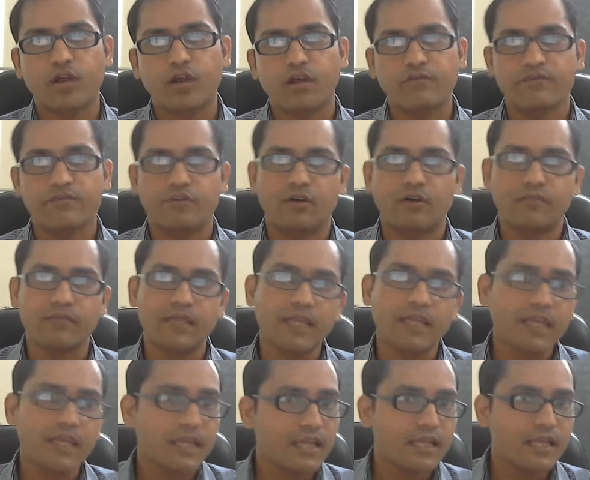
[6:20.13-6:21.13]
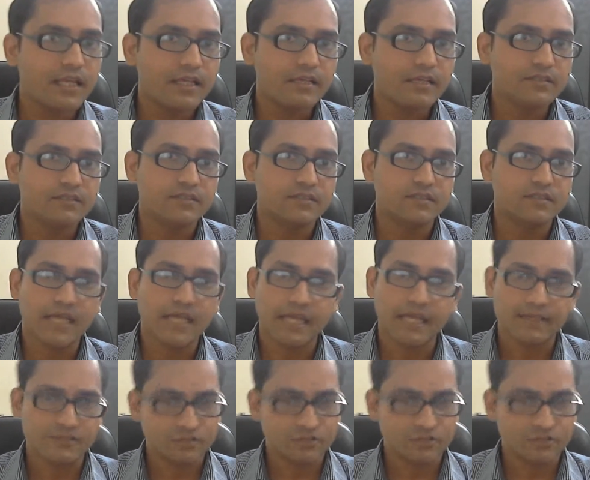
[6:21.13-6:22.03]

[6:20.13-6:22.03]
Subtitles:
come from the state.